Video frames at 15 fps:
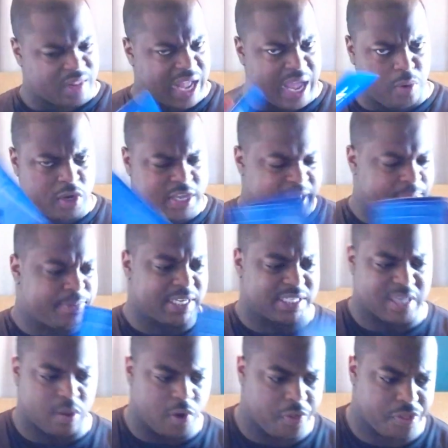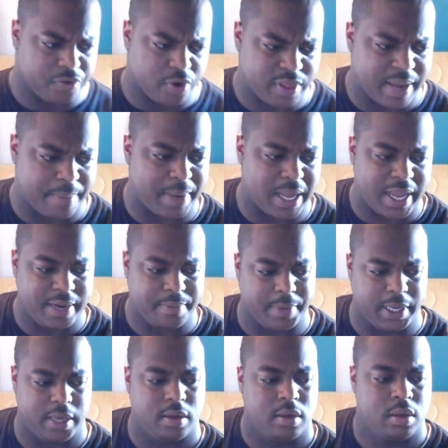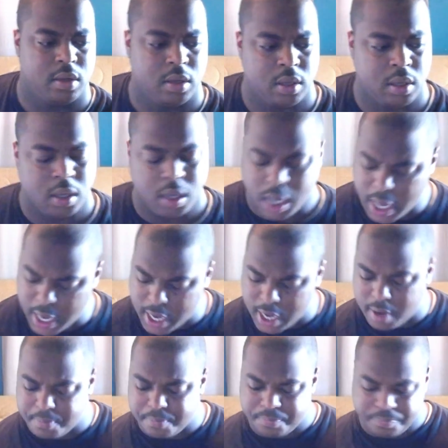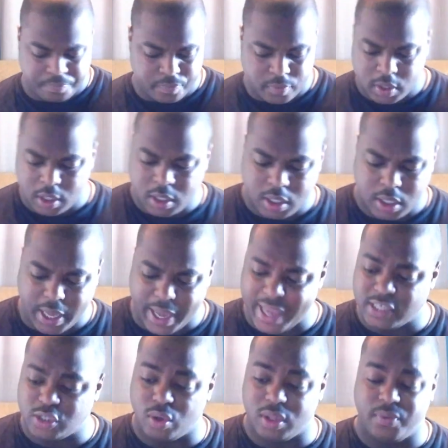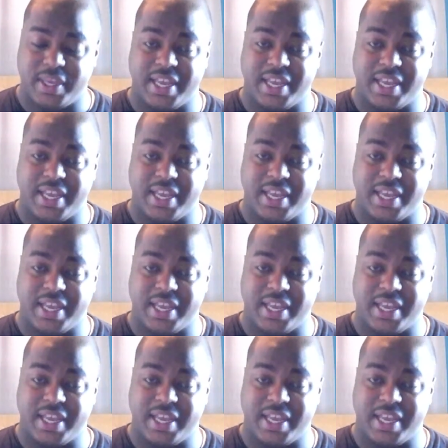I will keep this. I won't throw that behind me. Um, actually, we